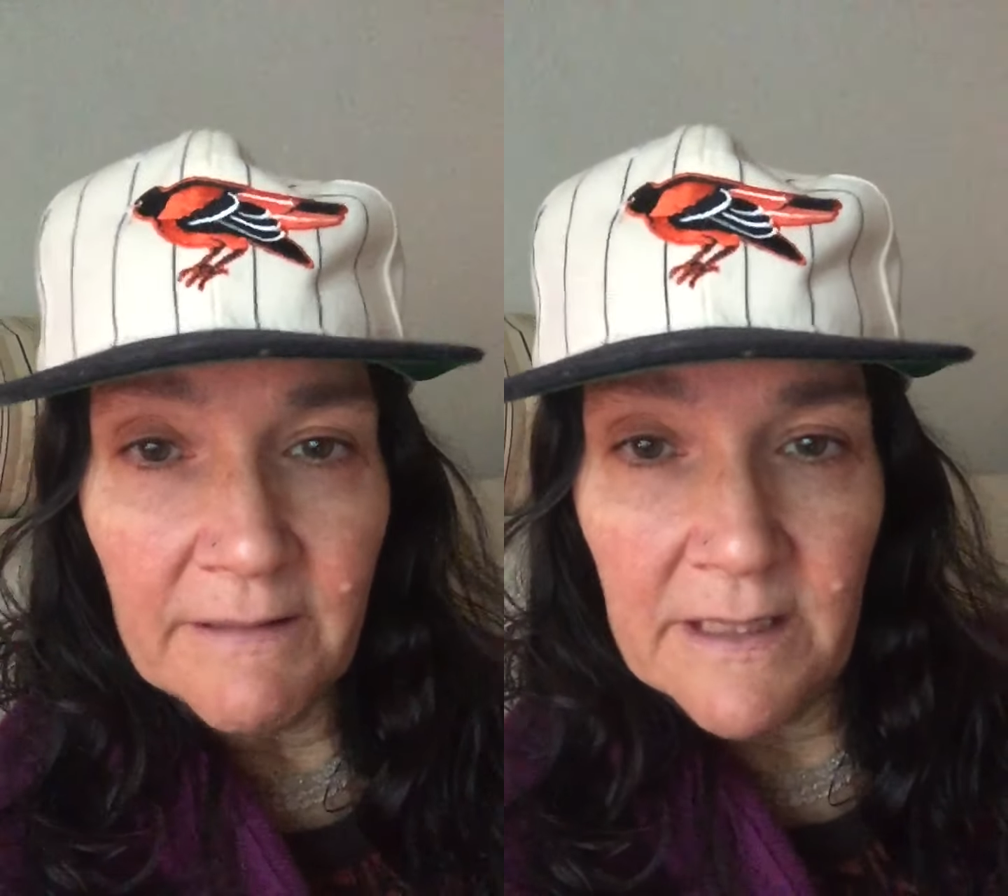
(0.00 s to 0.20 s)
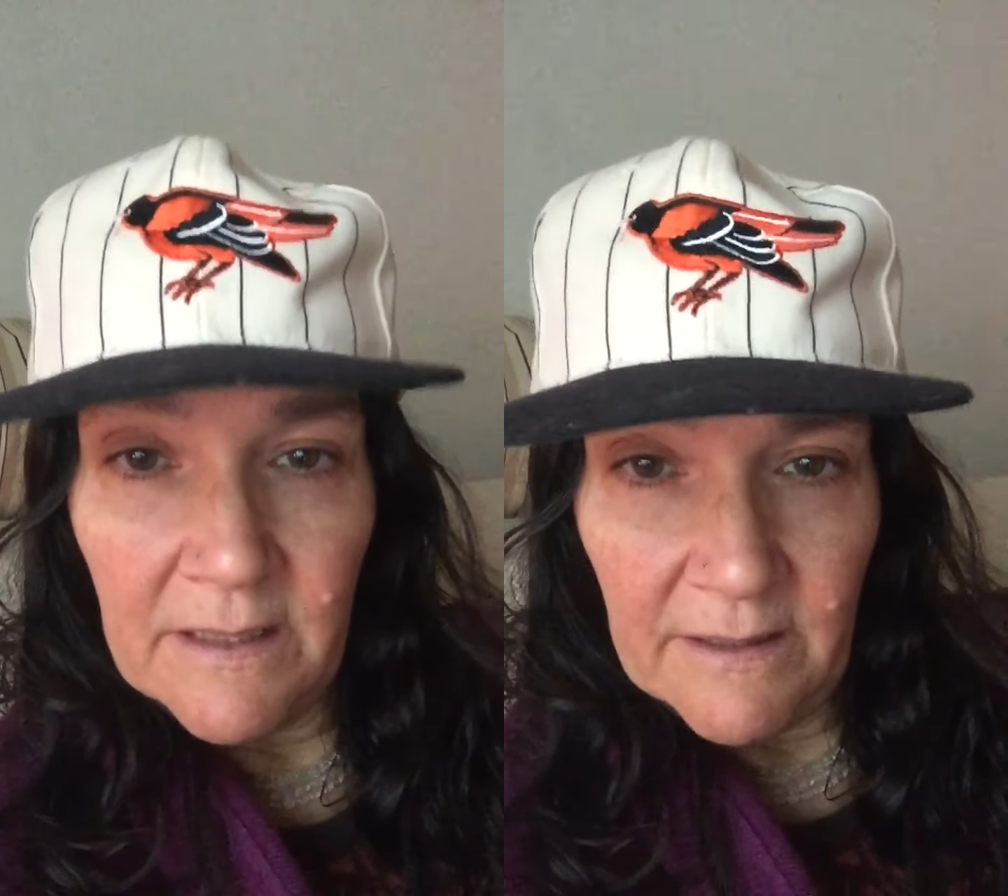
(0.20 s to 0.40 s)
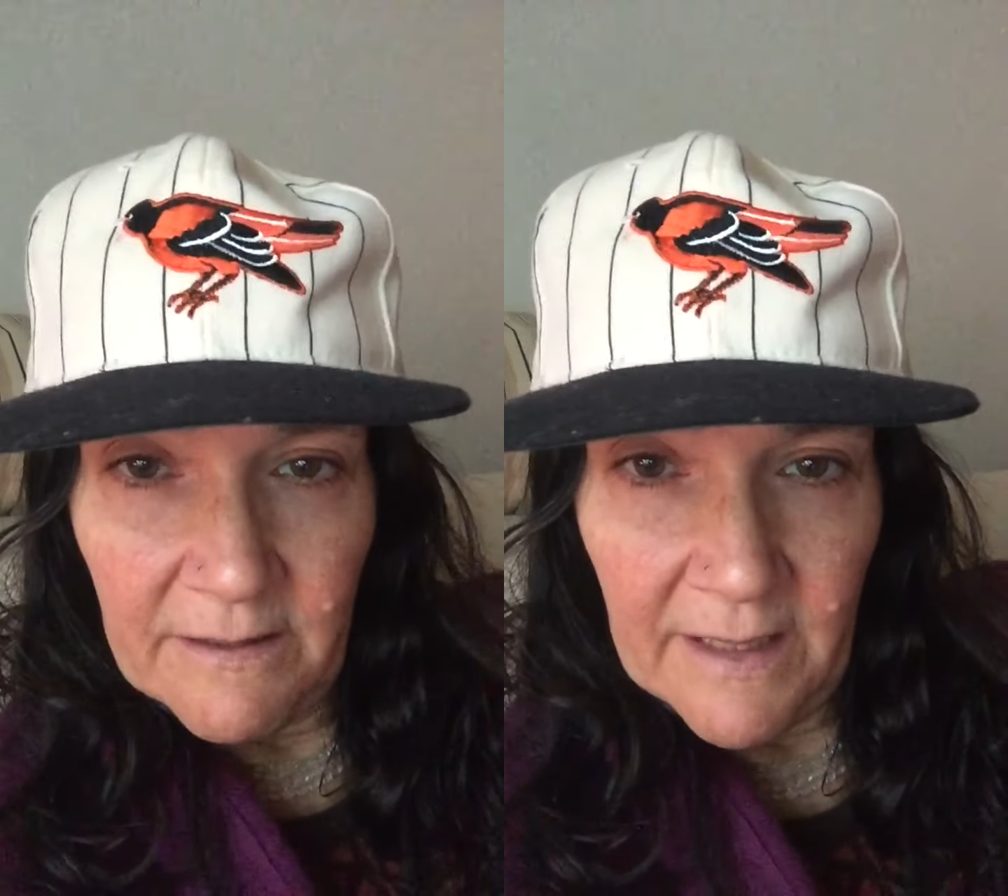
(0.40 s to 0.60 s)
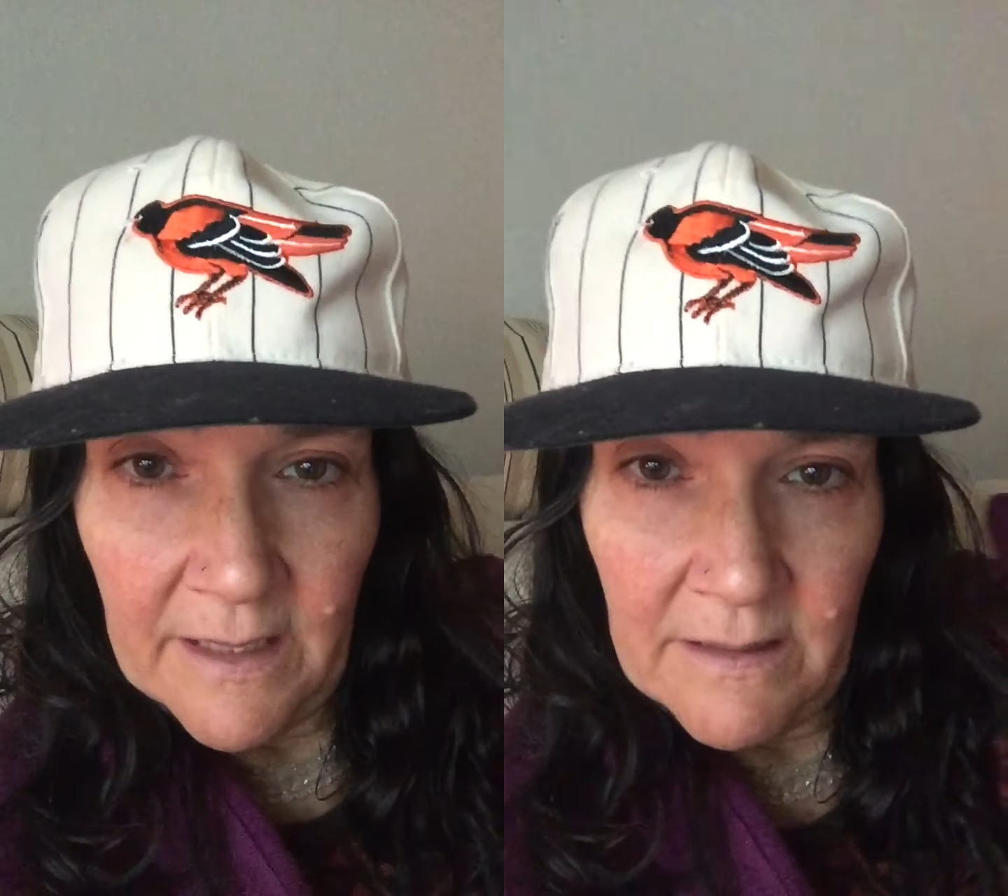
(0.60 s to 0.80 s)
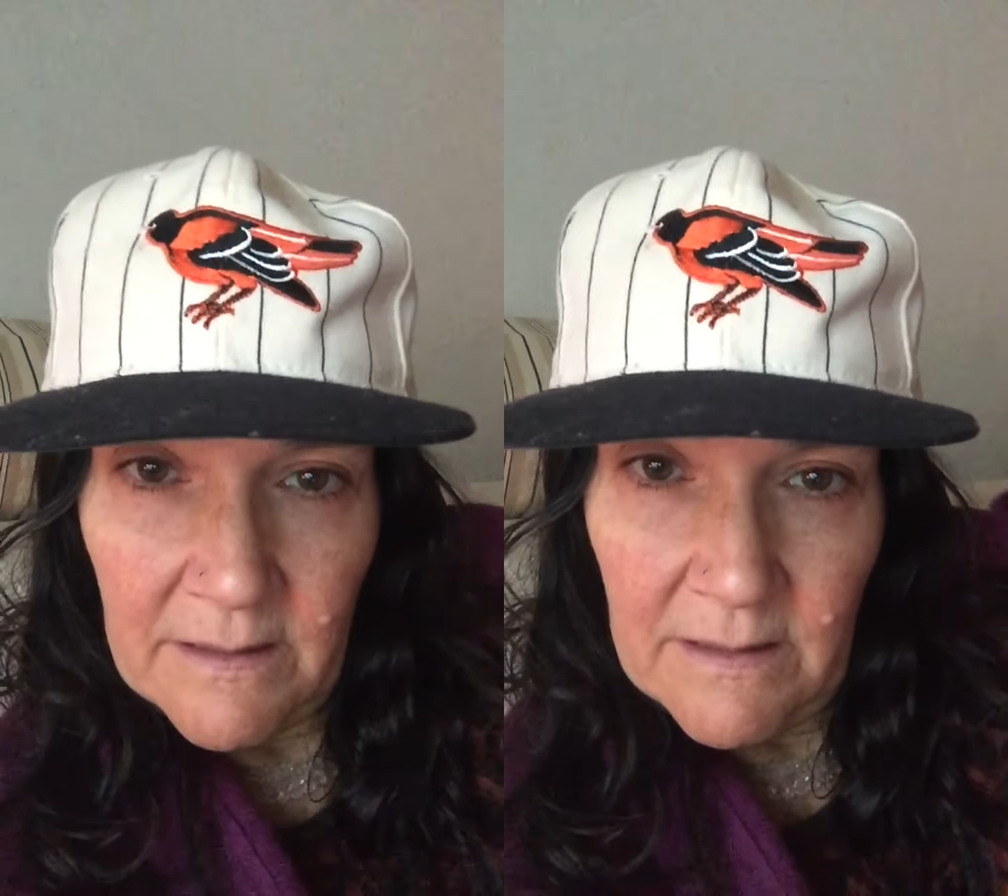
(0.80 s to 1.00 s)
raising your
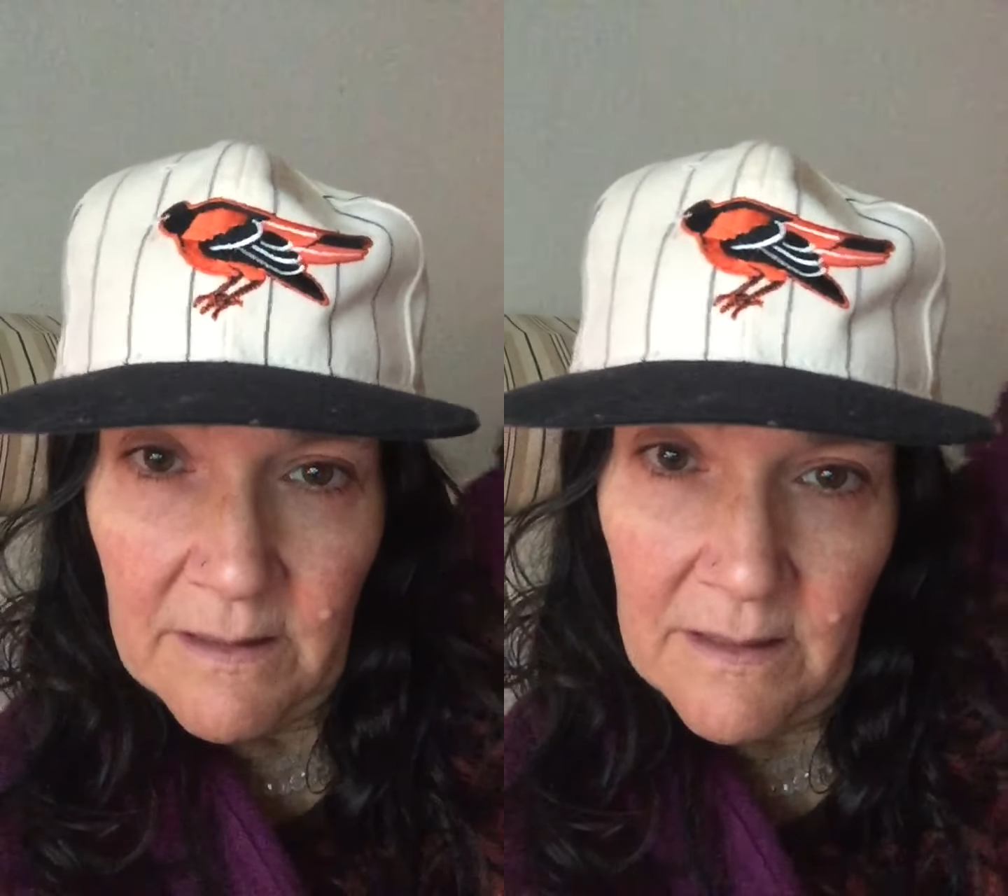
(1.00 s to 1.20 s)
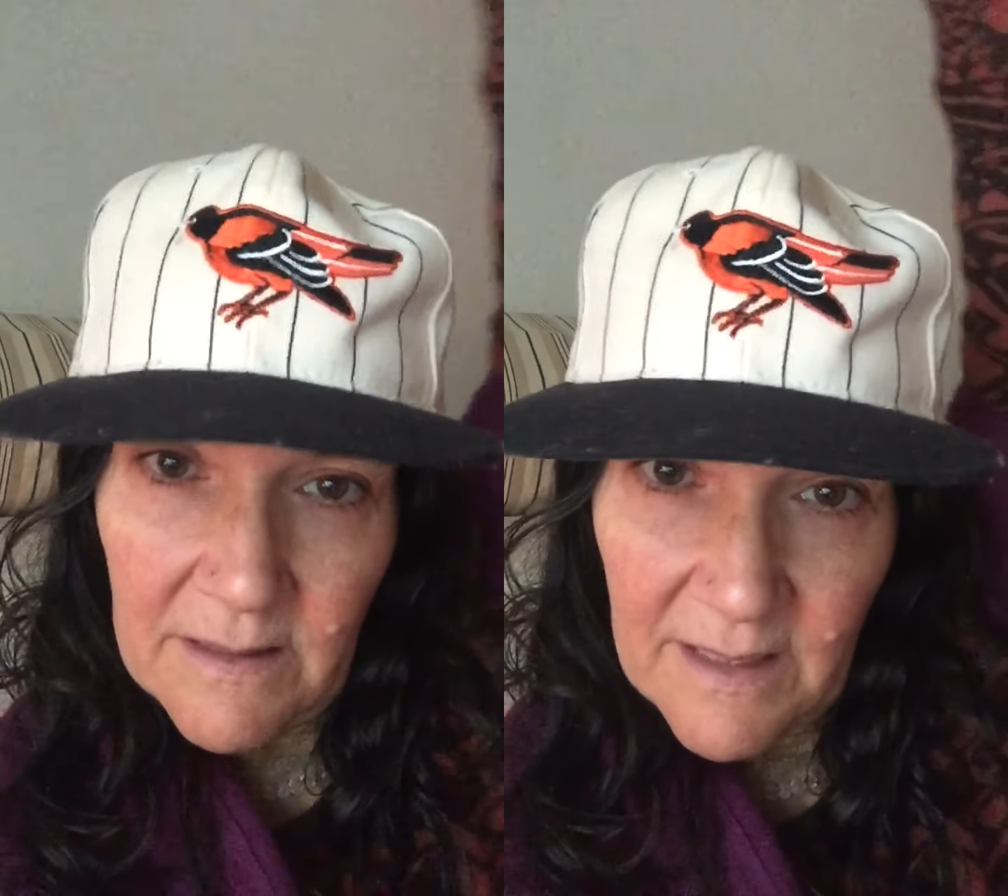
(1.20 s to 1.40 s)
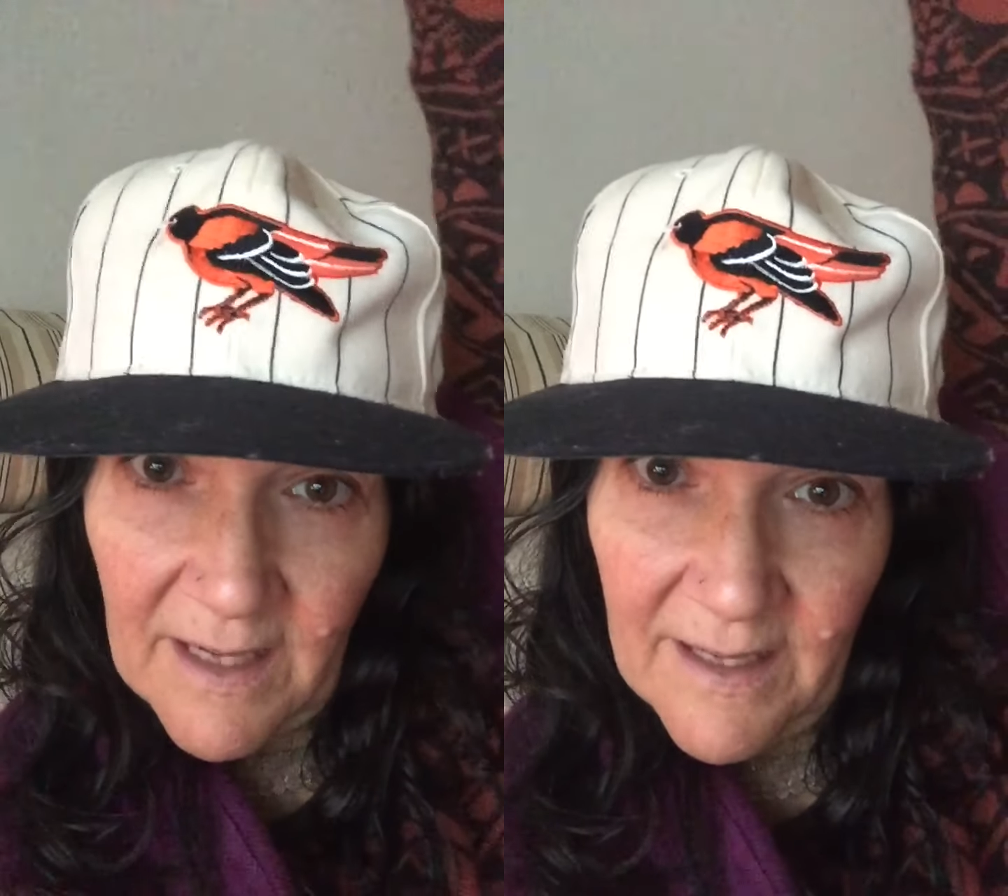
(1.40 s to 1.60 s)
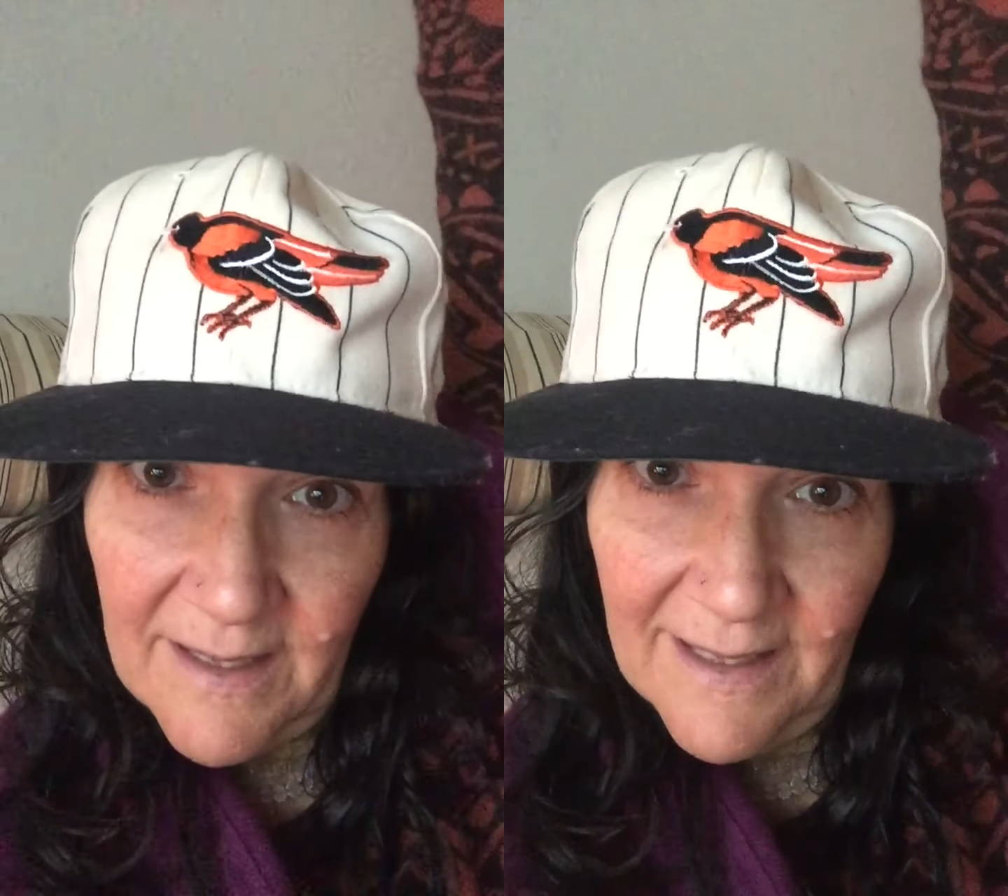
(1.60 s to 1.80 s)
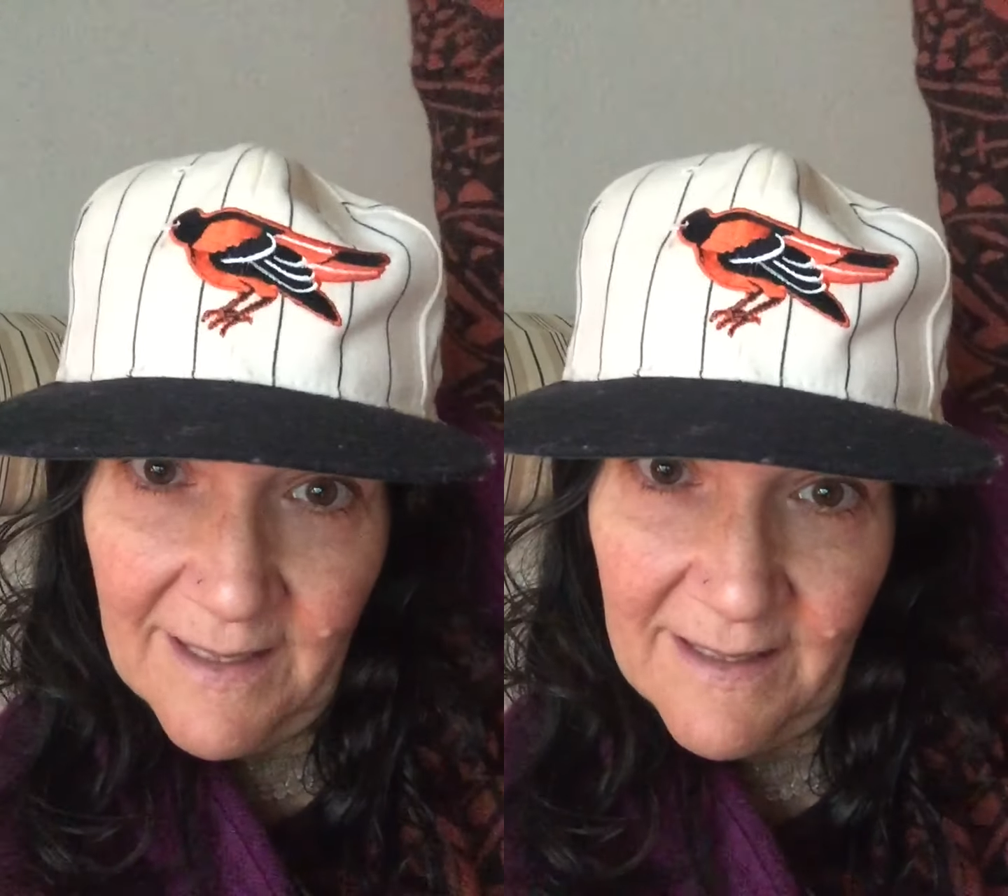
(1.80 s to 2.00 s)
hands to the sky